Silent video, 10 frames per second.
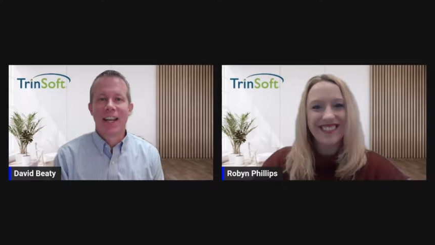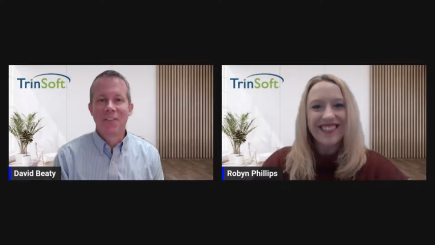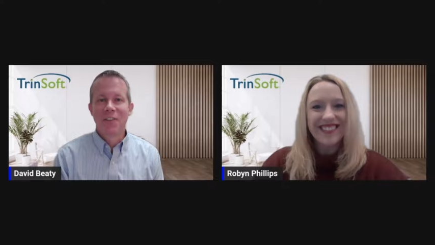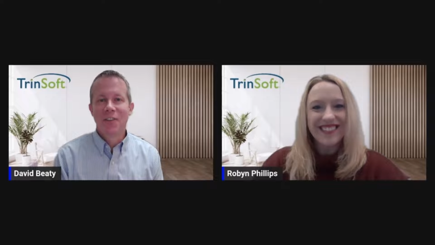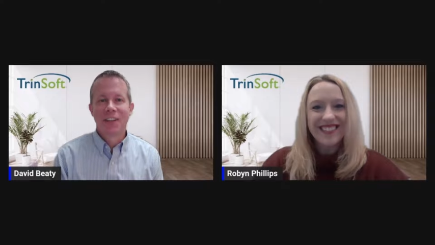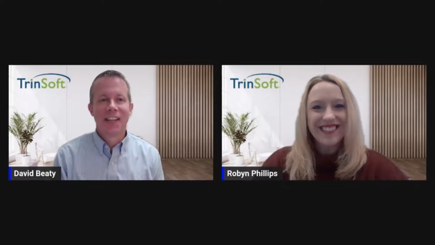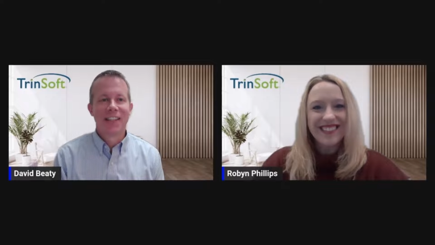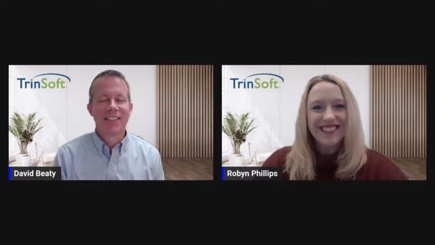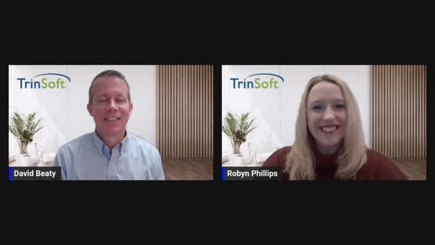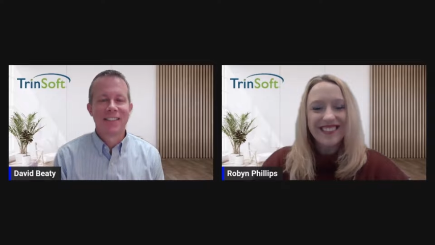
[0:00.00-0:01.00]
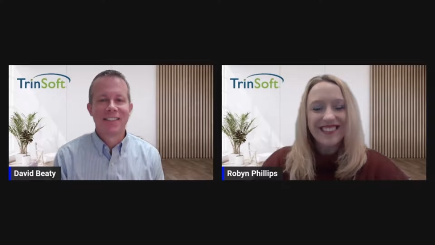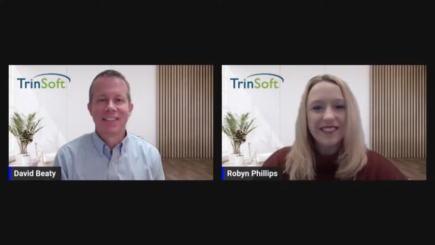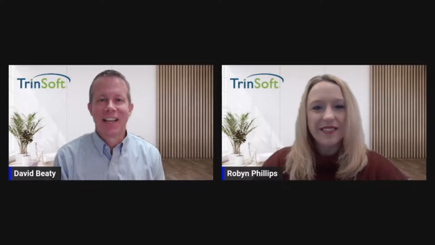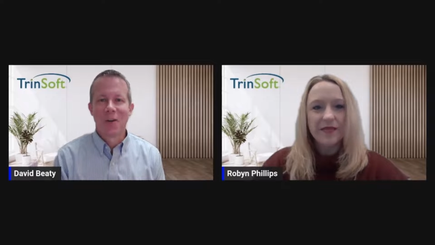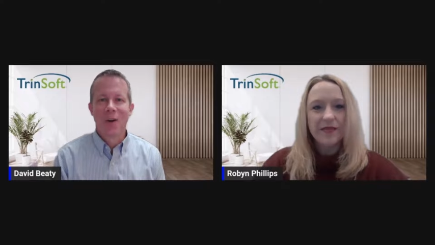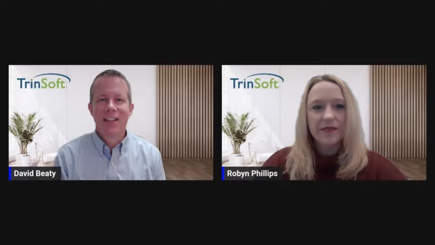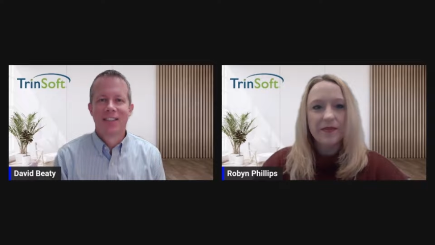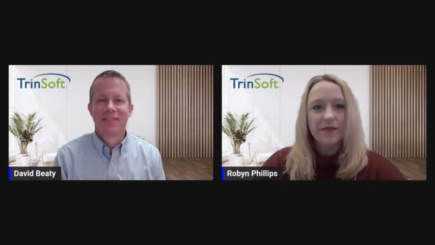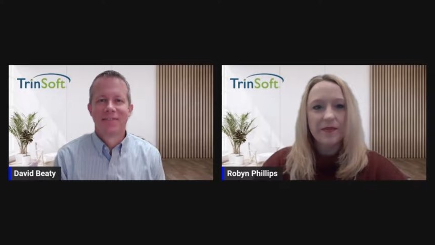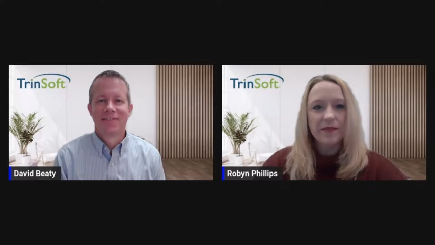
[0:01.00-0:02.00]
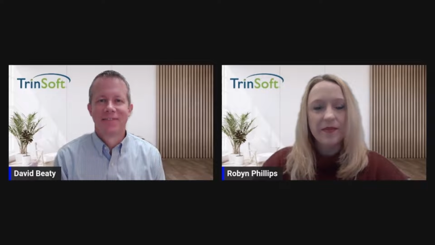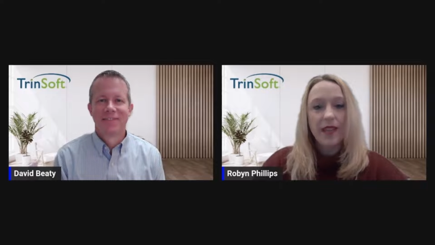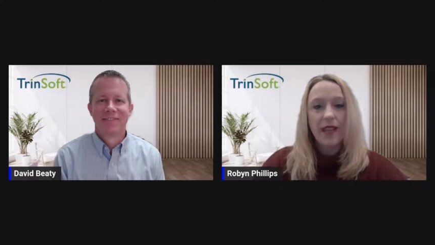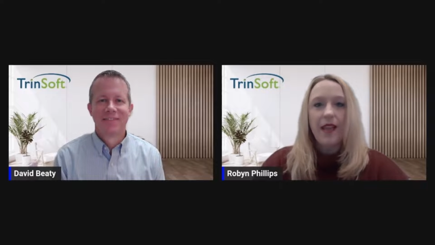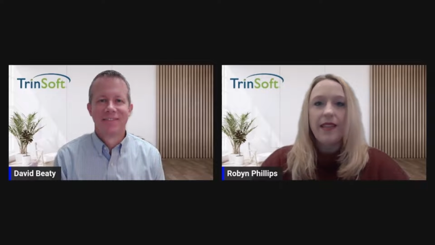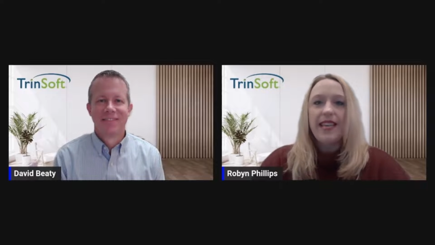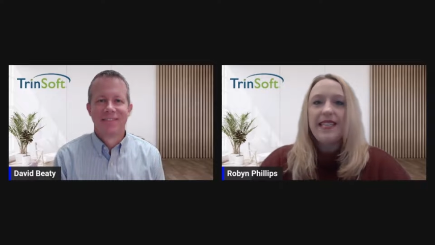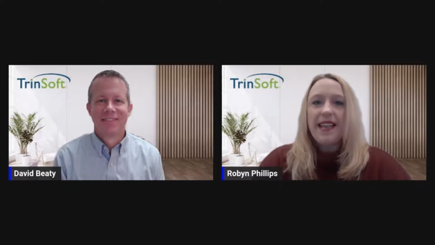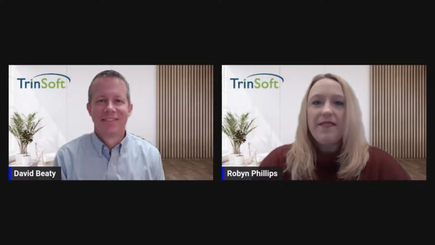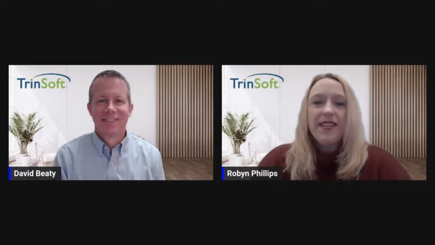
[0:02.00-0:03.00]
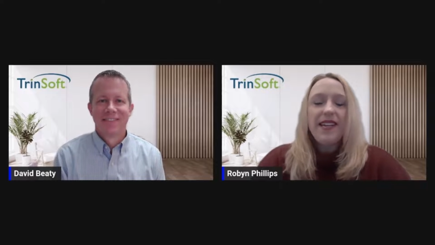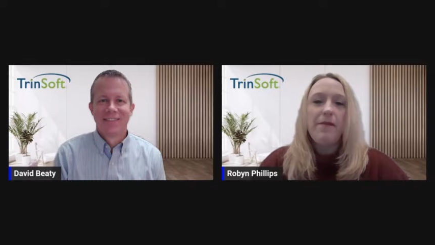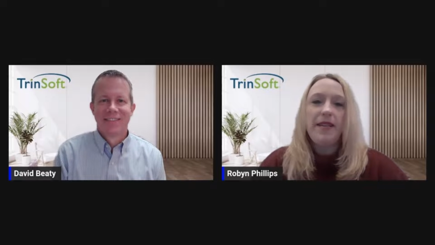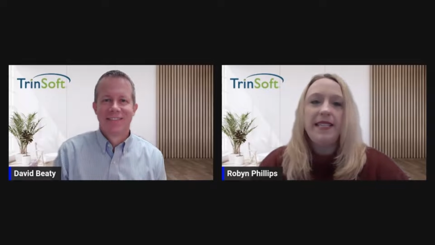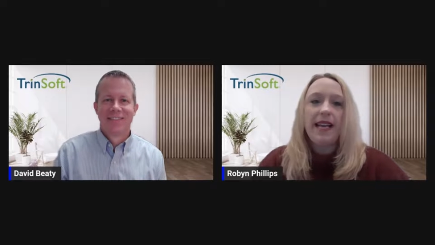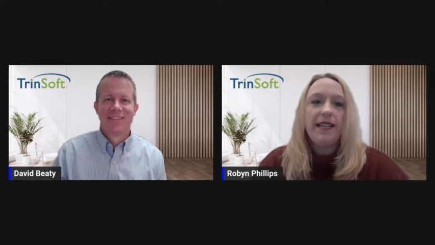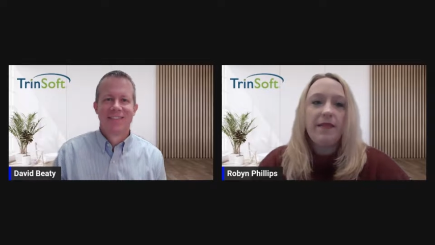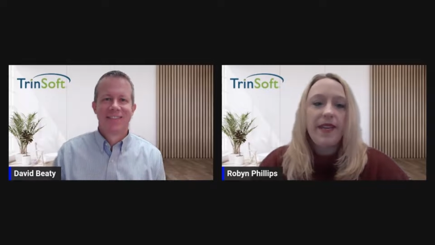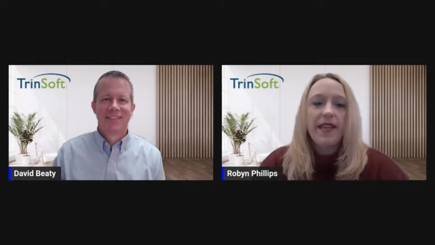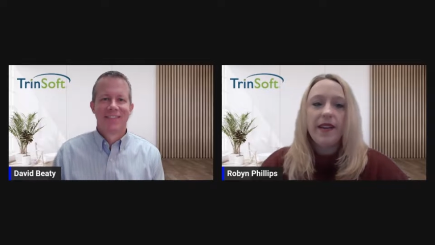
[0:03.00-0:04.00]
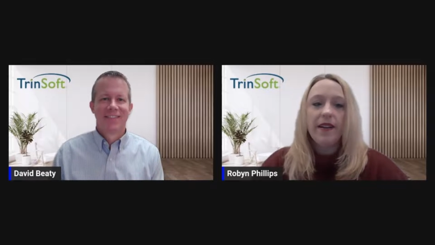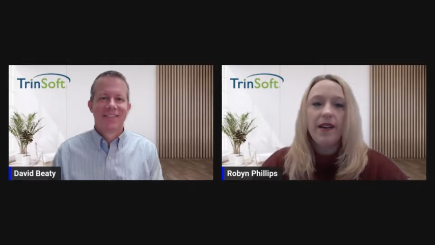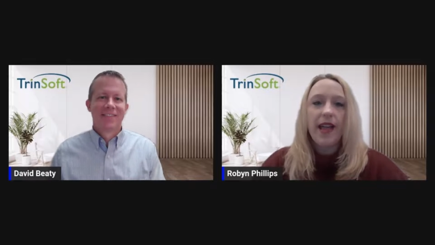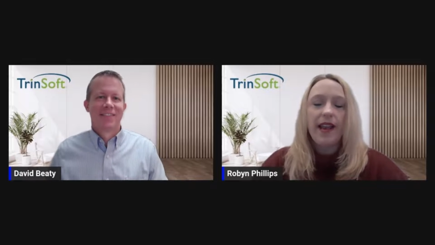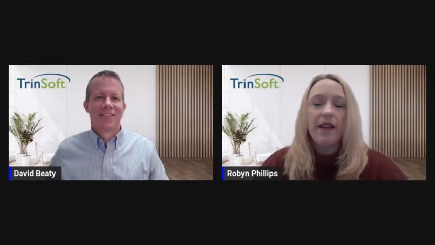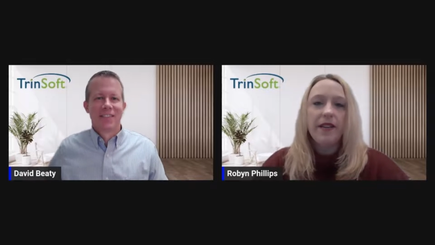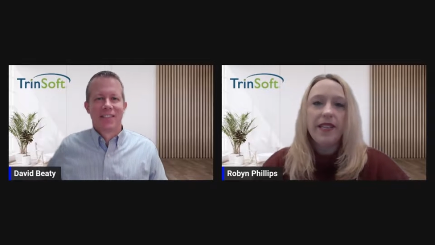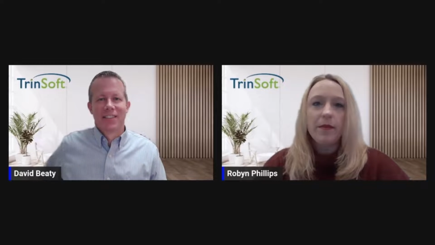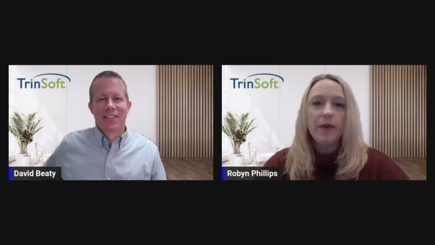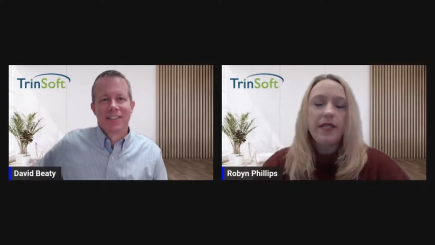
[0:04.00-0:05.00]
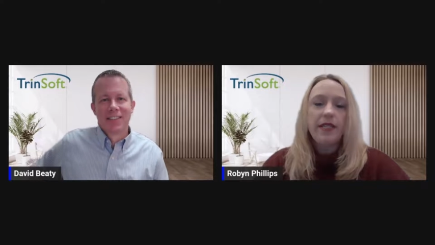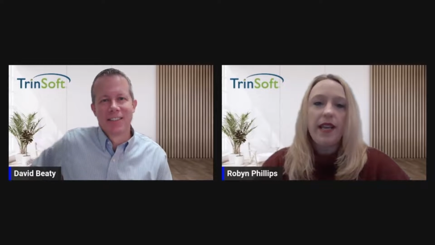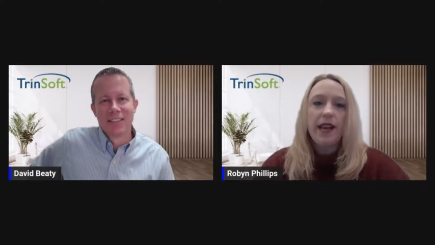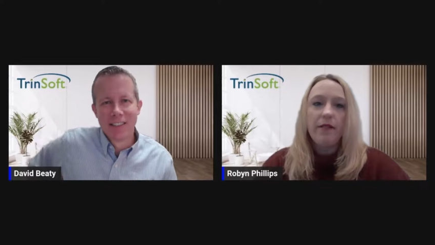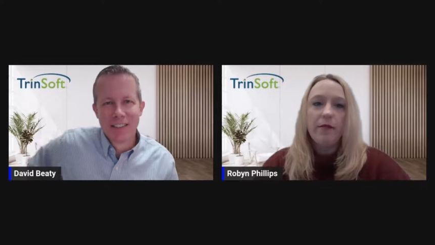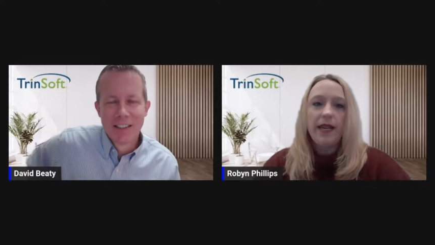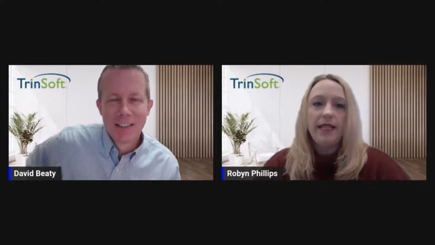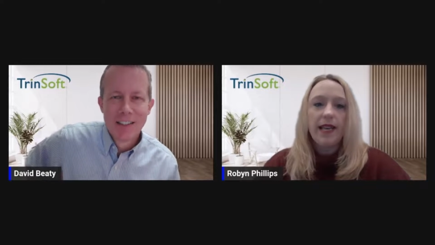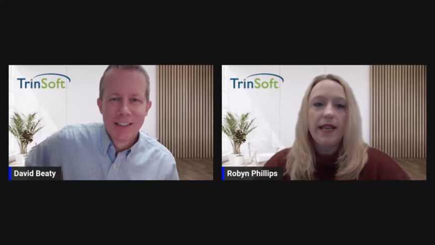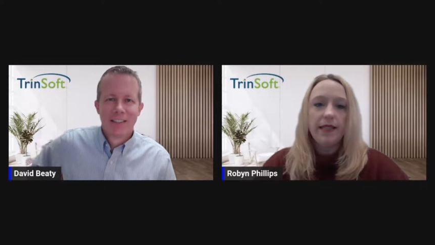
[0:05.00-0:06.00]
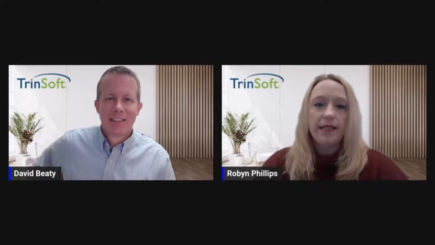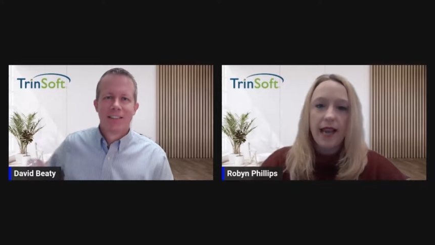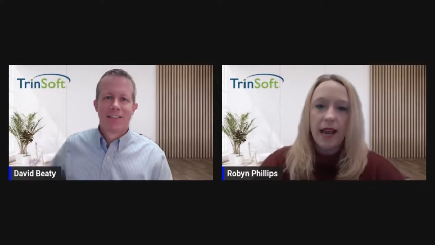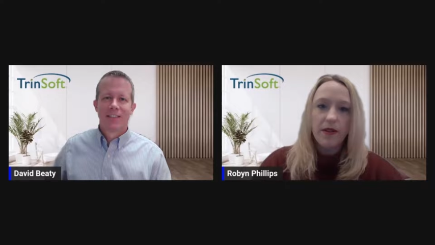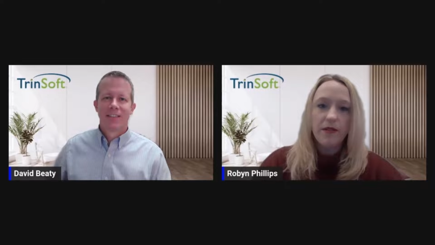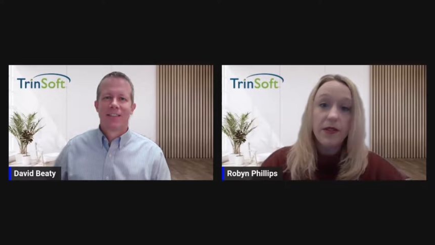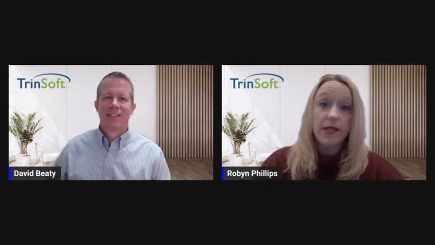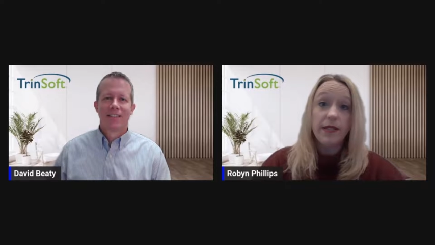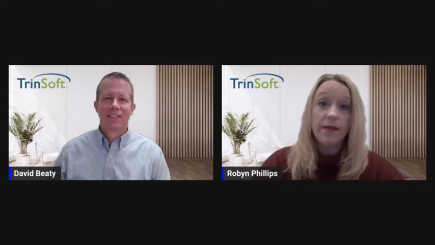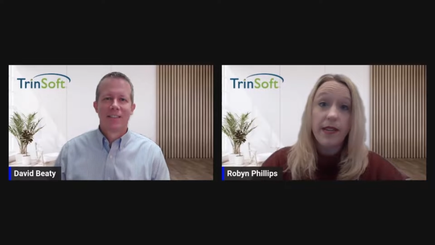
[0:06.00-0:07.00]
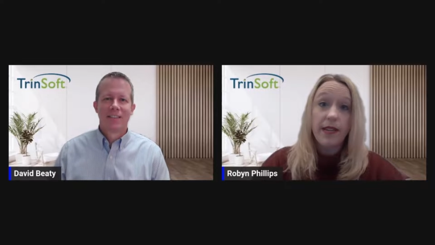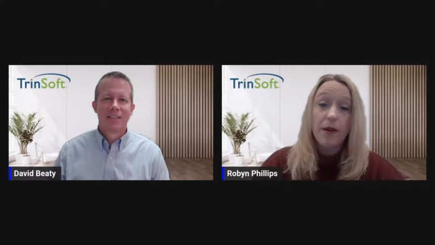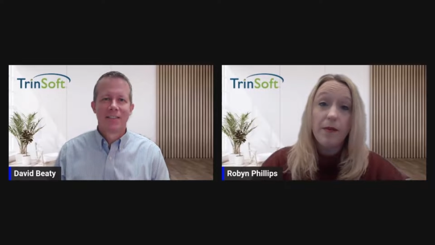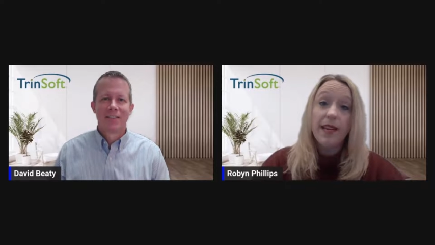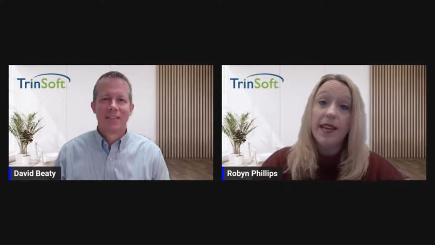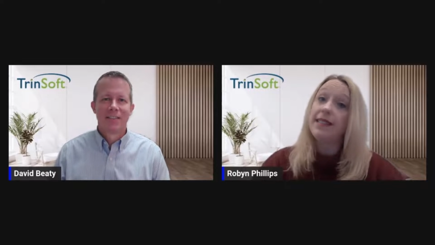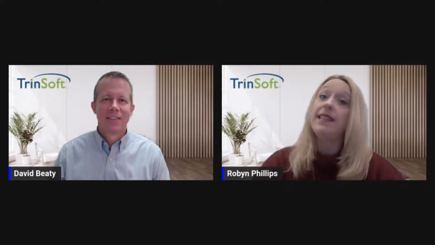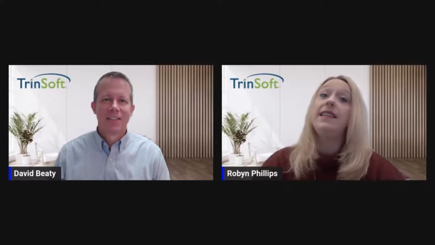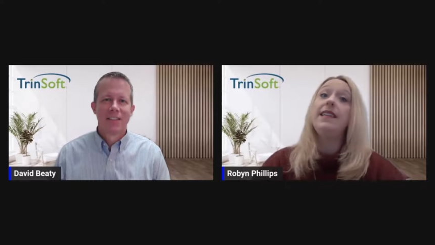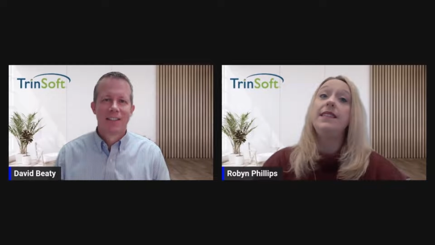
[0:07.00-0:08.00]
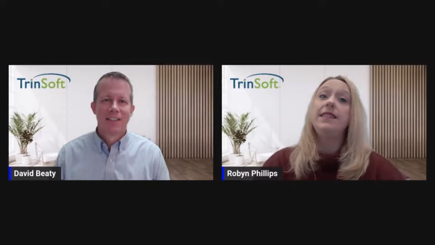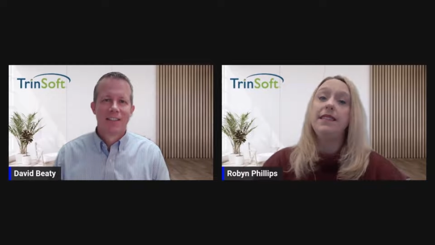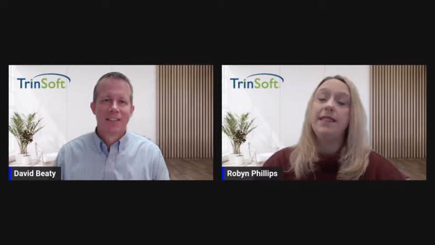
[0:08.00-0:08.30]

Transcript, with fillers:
Speaker 1: to have you, and take it away.
Speaker 2: Thanks, David. I'm excited to be here, and I really appreciate everybody taking the time to view this video because it is